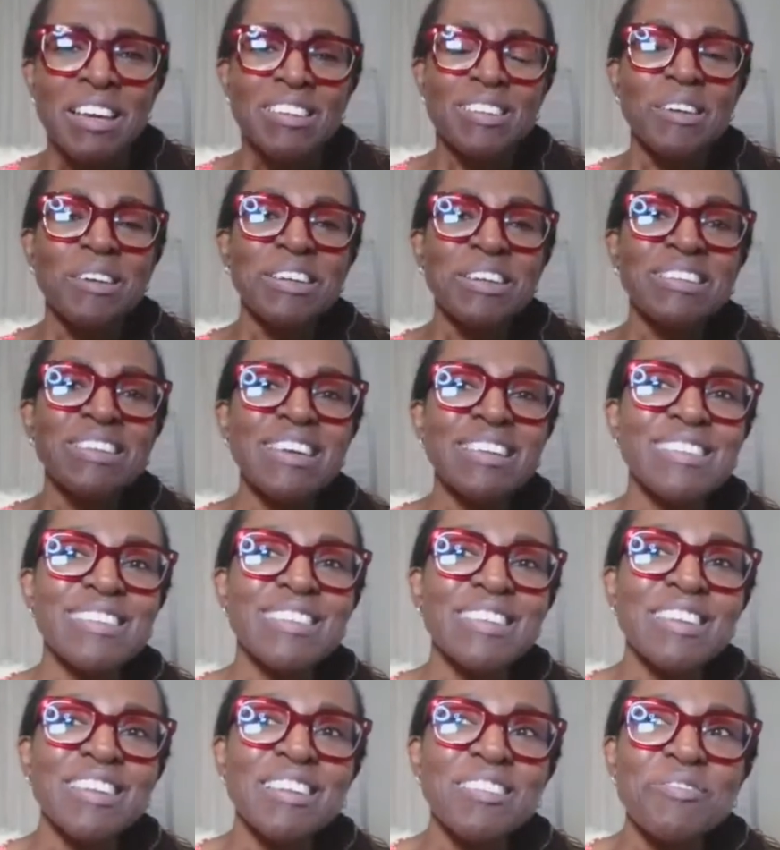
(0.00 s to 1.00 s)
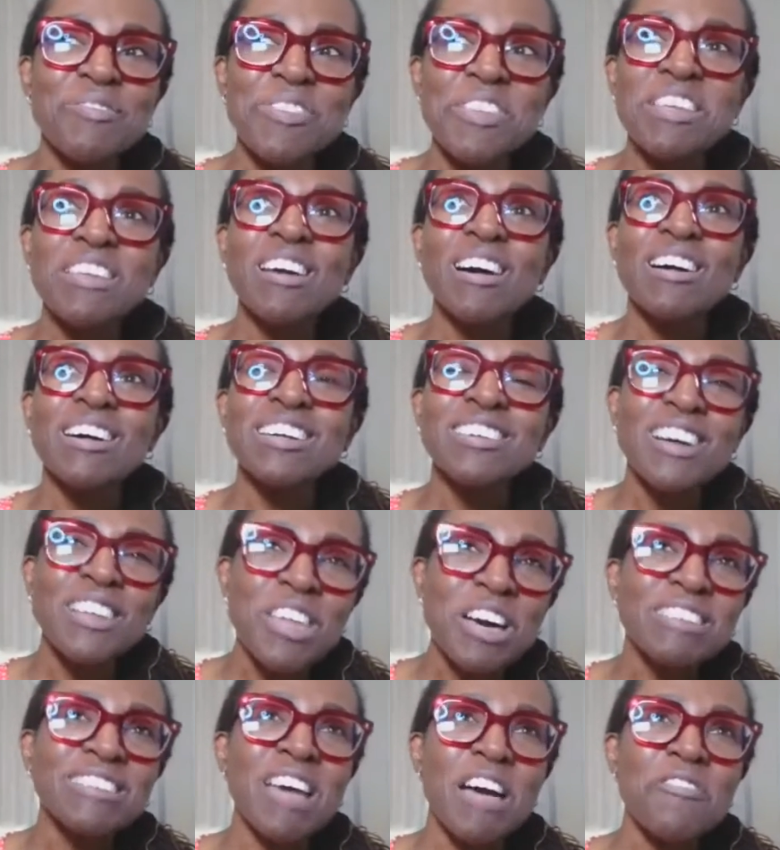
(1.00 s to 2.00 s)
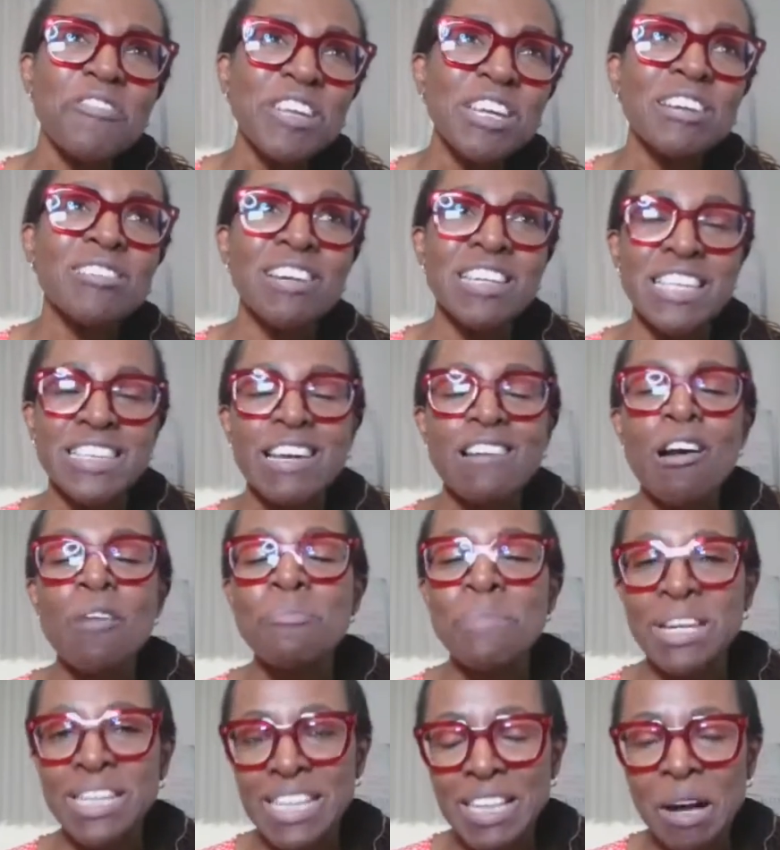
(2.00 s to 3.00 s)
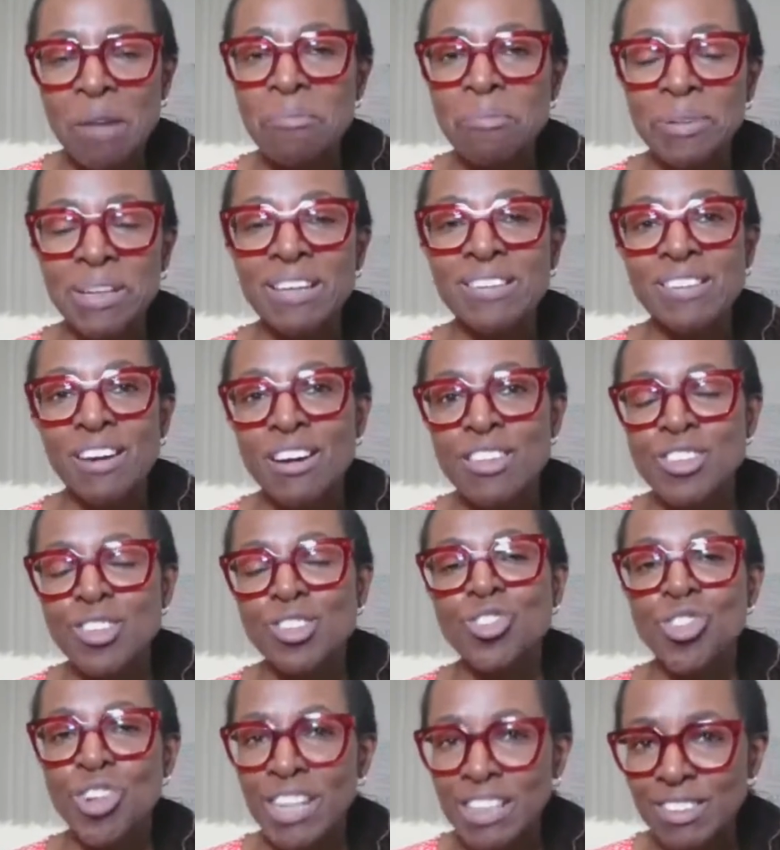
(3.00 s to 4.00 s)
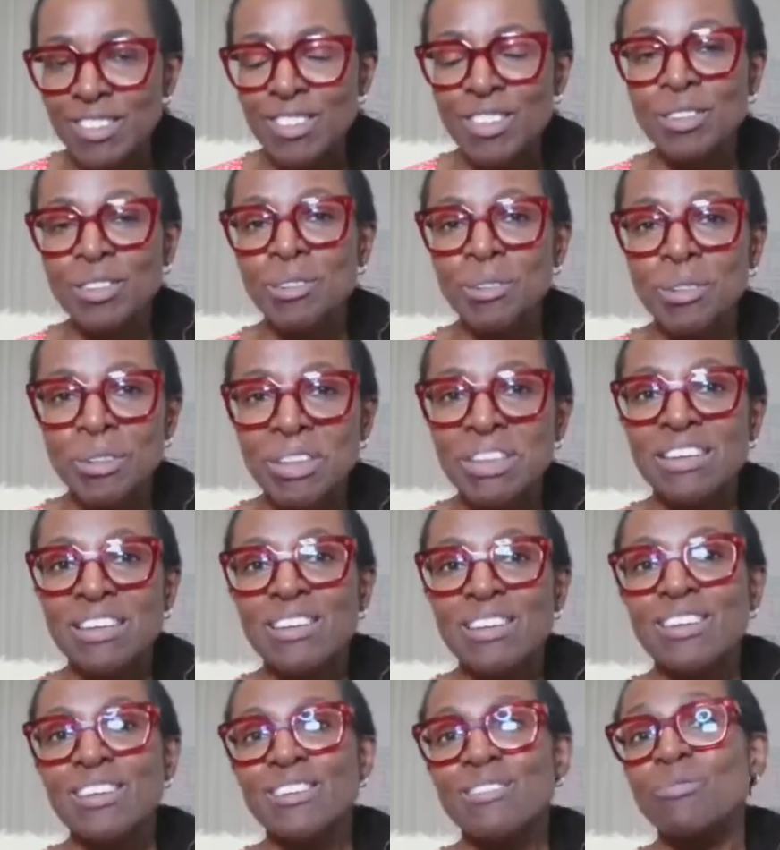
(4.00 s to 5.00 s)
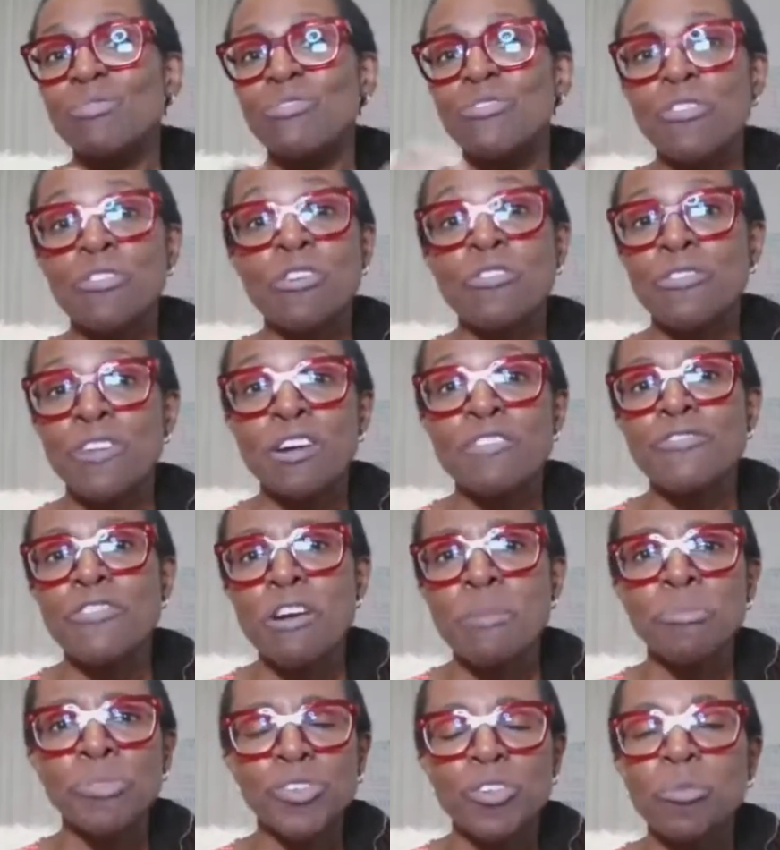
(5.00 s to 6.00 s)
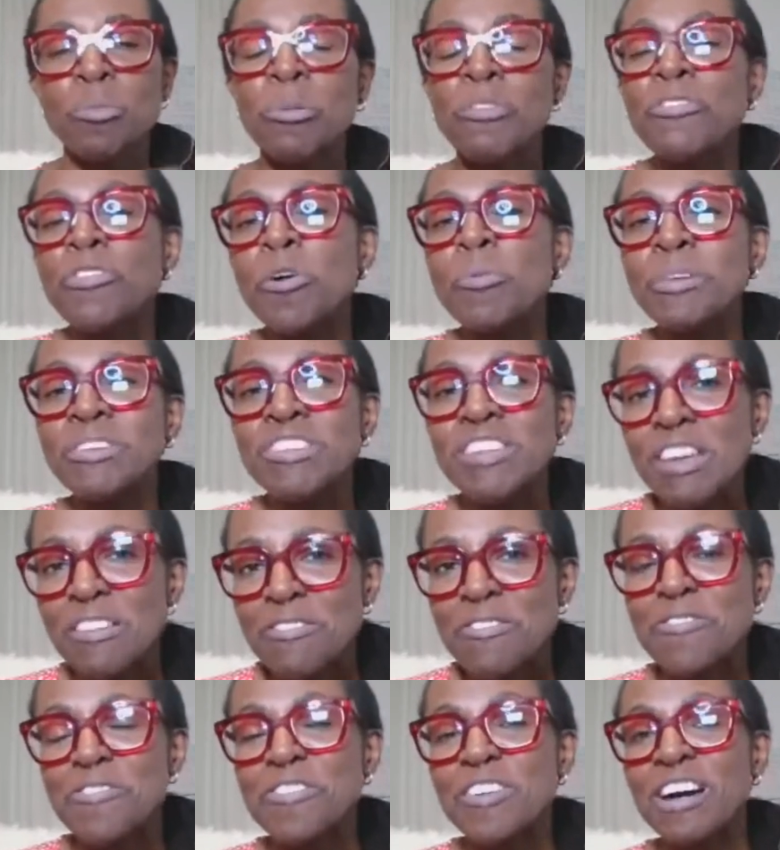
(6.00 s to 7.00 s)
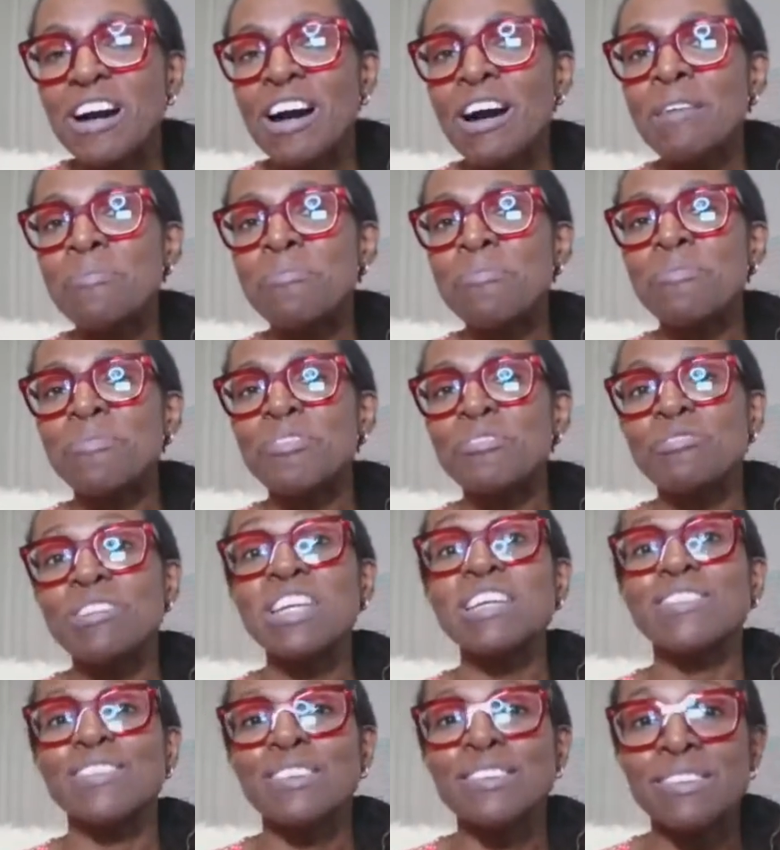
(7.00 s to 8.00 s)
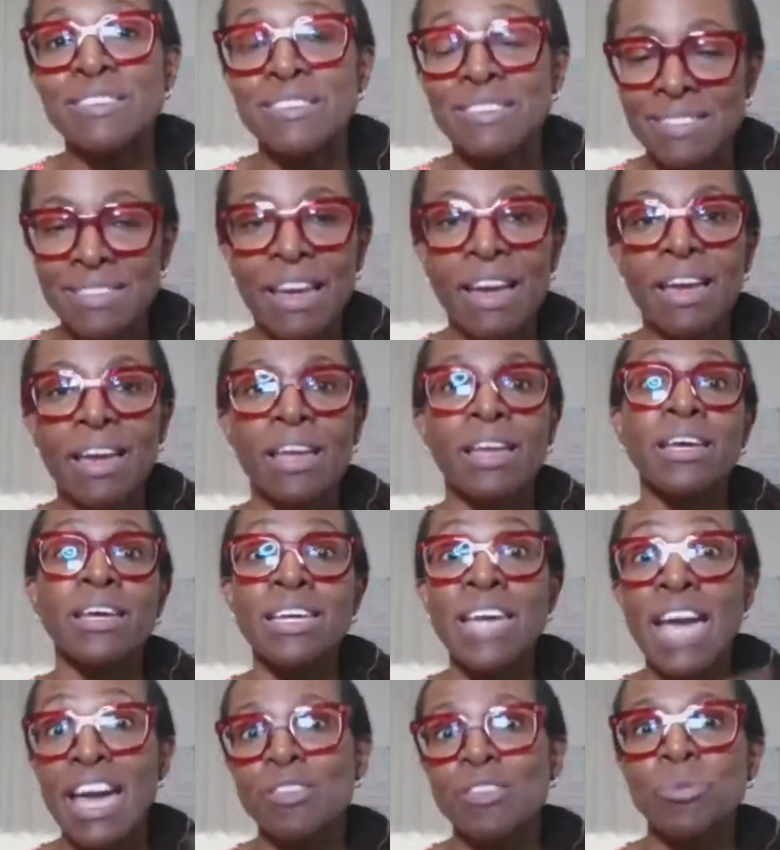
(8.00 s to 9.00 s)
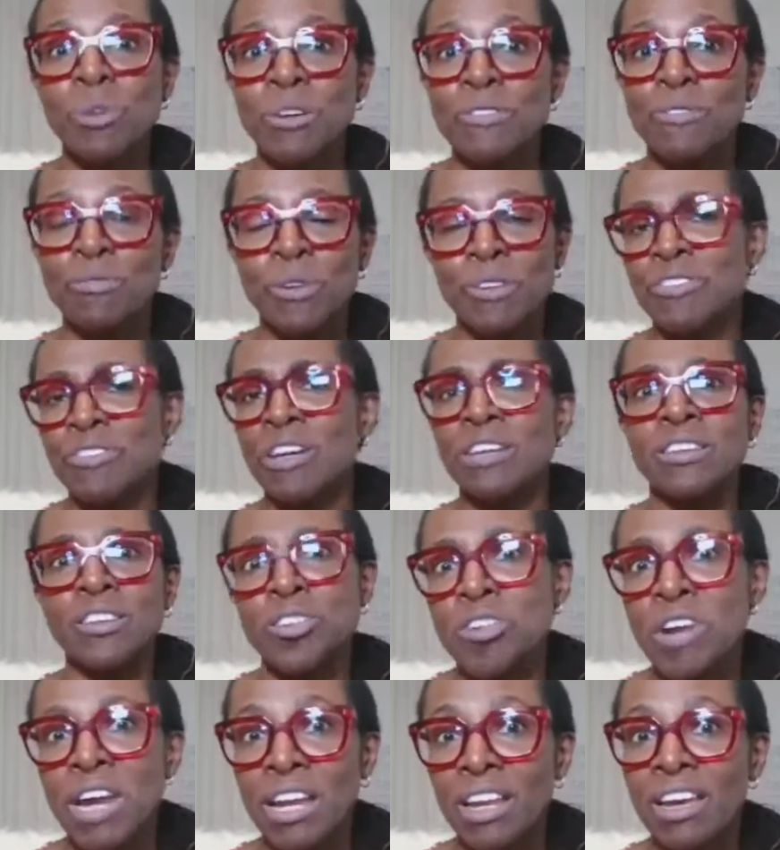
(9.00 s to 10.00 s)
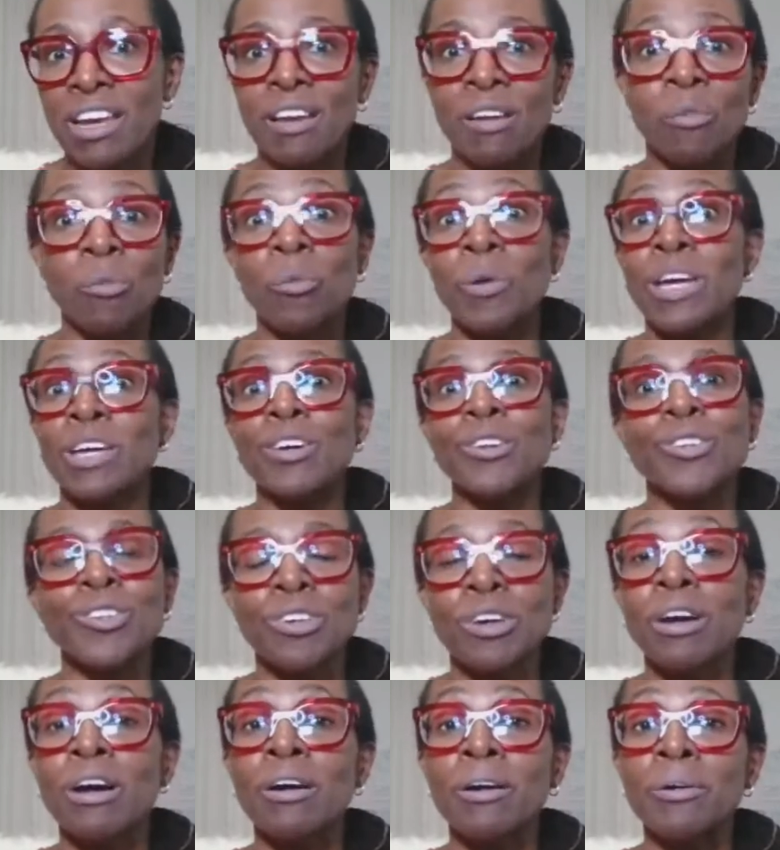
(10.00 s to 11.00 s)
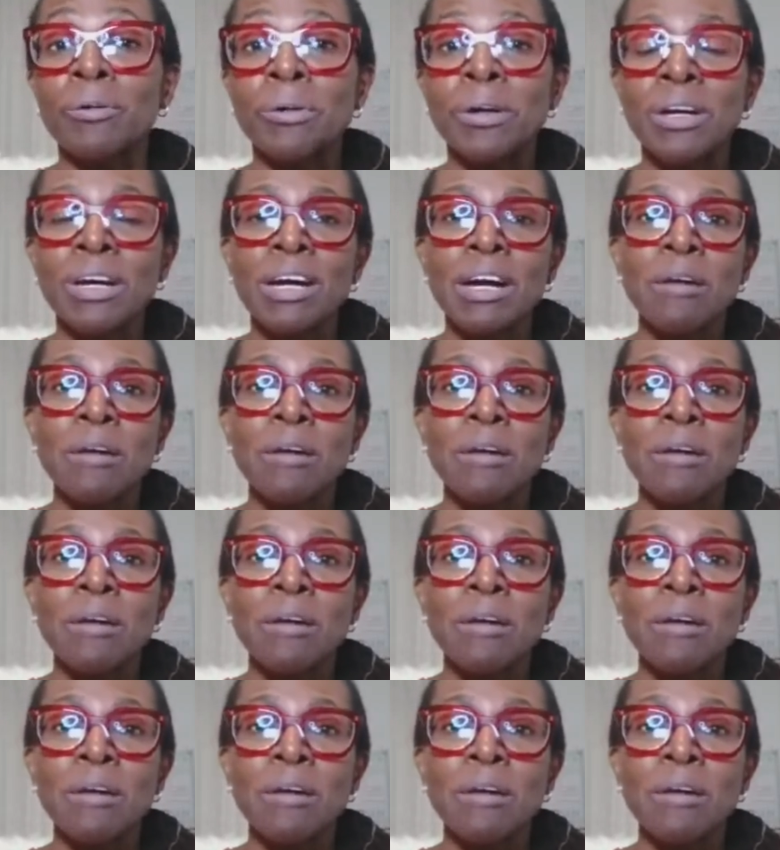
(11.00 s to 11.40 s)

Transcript: So I definitely agree that there are many companies that are just trying to, for a very sort of performative reasons, say, yes, we've the training, we're good to go.